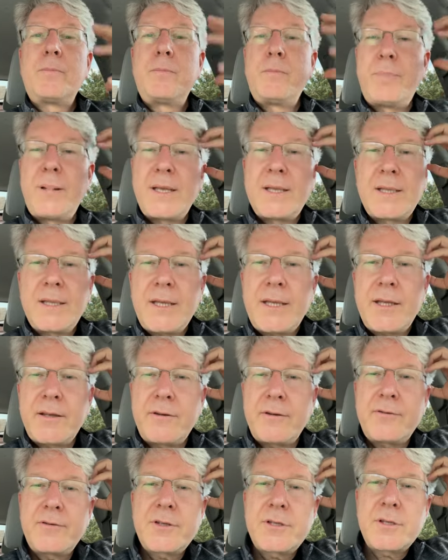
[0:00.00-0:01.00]

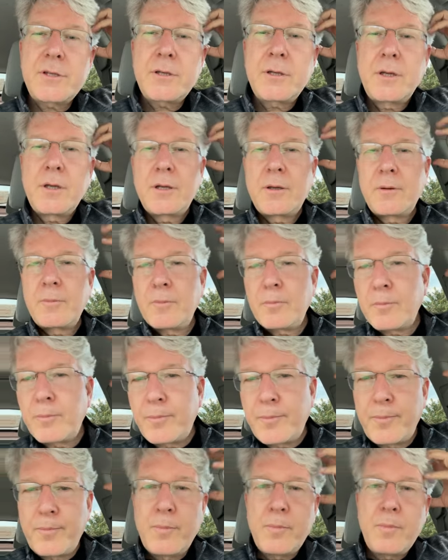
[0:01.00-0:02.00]
beliefs
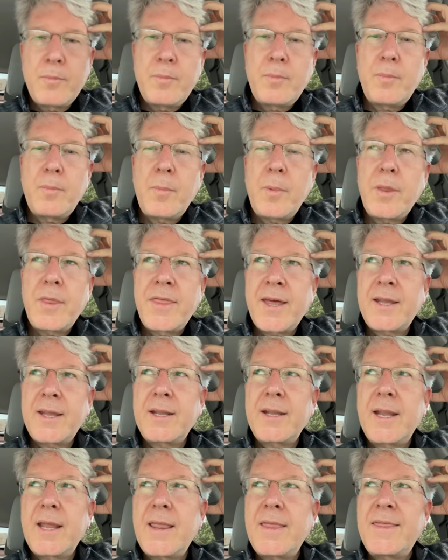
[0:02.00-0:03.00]
that,
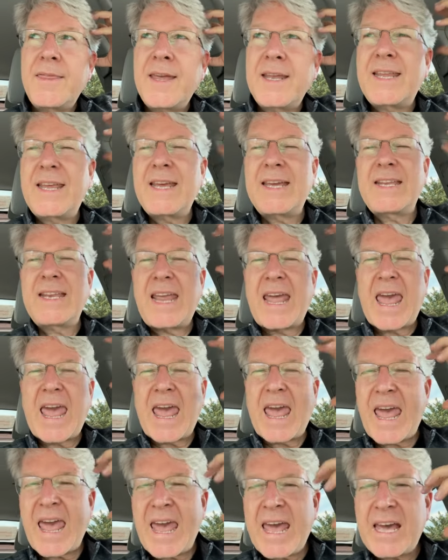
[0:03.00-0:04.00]
that get
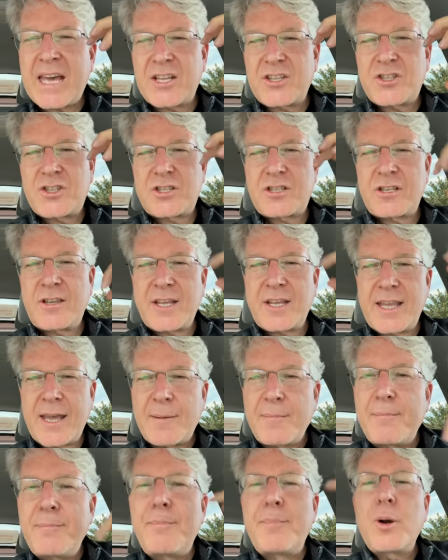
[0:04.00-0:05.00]
etched, that
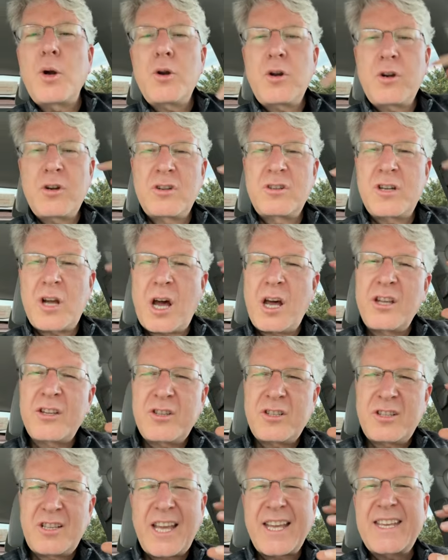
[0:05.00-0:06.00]
get burned
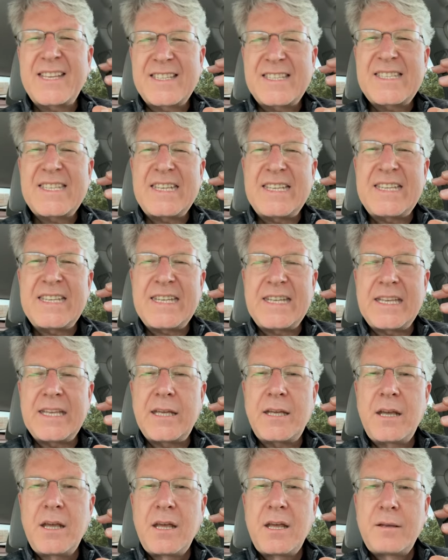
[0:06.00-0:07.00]
onto like a CD
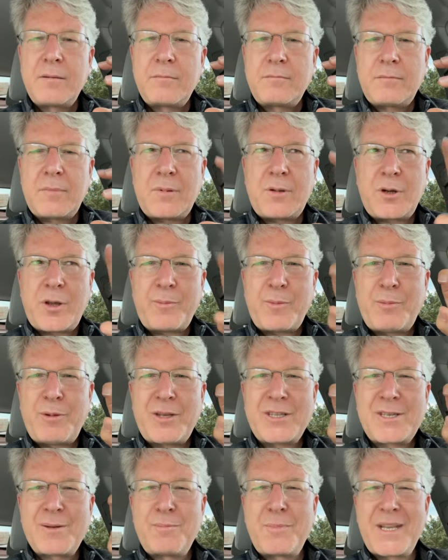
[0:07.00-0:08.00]
okay maybe
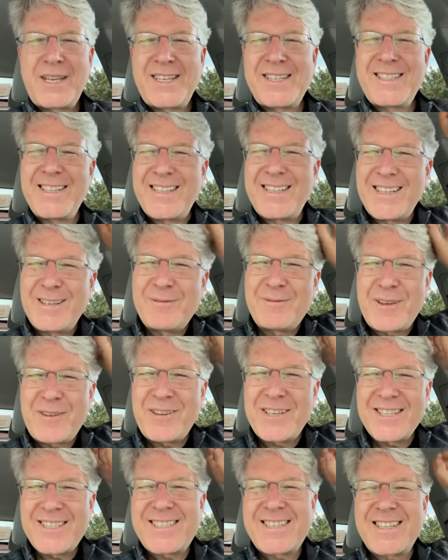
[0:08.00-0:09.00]
it's a mini cd
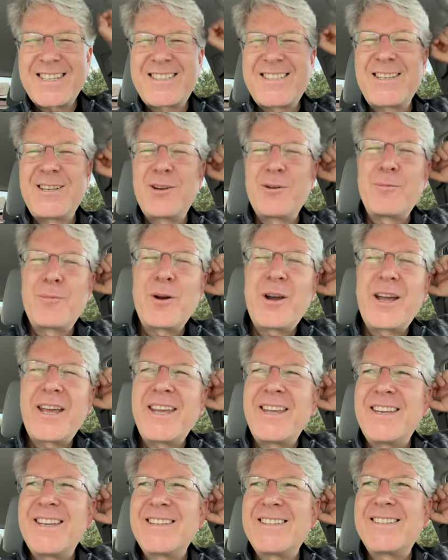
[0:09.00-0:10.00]
maybe it sits in your
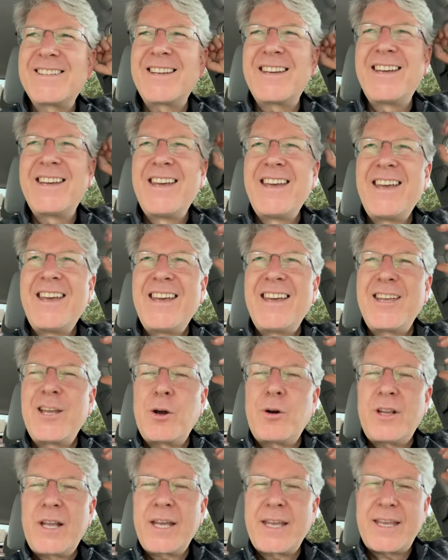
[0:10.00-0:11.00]
brain as a you
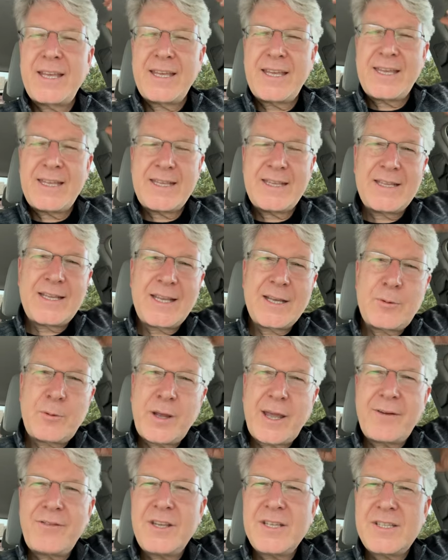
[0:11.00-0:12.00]
know like like we
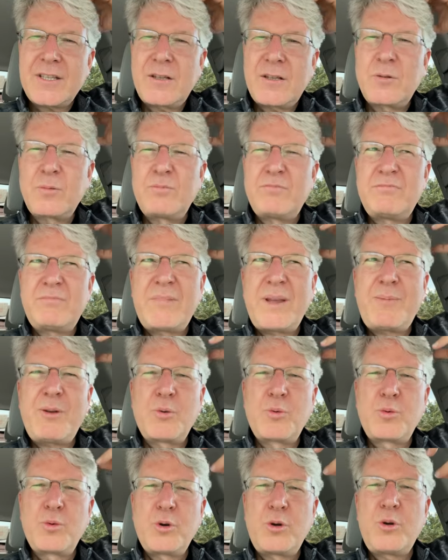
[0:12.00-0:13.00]
have these little maybe
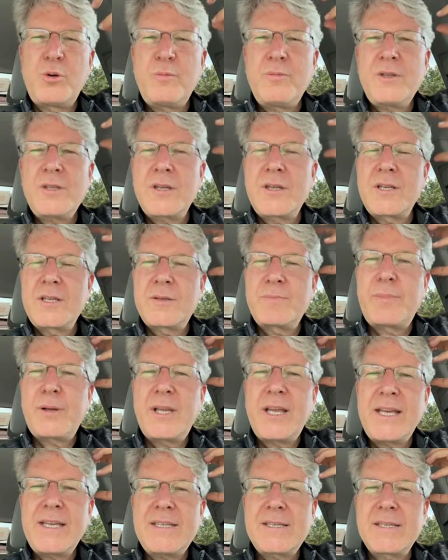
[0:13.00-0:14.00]
rooms these
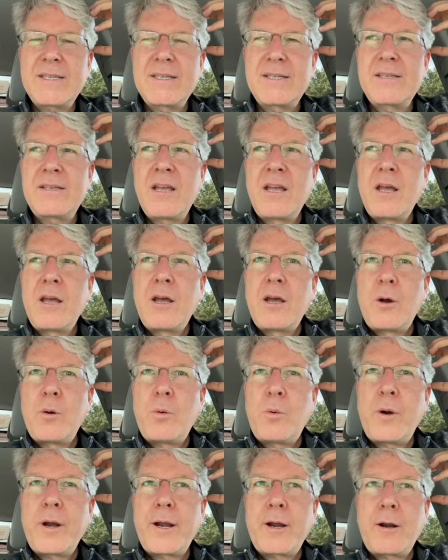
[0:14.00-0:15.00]
places
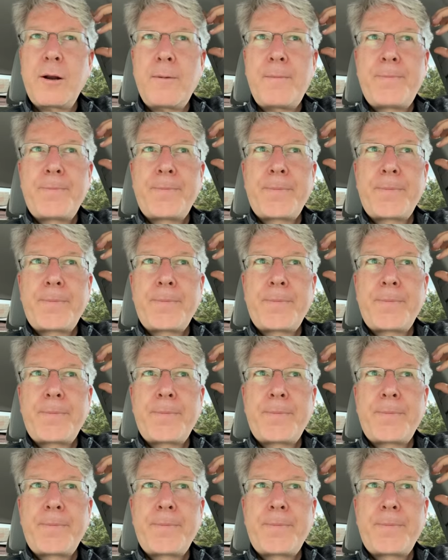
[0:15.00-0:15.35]
where